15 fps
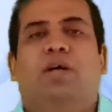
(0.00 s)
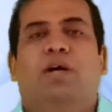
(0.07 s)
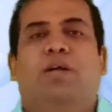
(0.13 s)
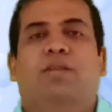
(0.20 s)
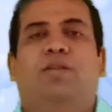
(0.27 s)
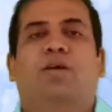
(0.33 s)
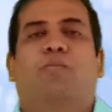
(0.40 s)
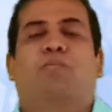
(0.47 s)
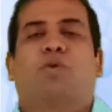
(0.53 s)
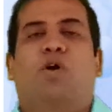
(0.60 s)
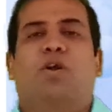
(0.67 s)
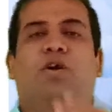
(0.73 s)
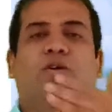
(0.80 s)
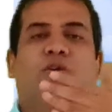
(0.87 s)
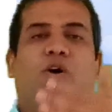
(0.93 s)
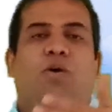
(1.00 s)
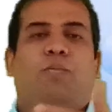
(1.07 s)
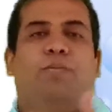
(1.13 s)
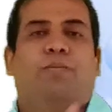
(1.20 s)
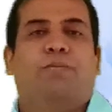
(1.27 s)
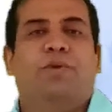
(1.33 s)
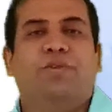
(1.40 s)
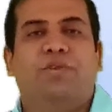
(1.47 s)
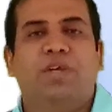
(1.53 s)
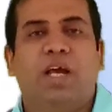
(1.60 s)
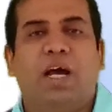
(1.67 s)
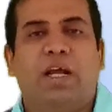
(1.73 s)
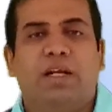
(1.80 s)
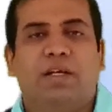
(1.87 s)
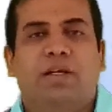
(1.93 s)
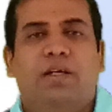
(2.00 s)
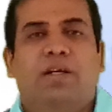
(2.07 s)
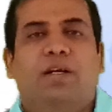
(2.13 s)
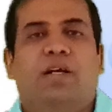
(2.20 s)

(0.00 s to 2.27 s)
The product of PCR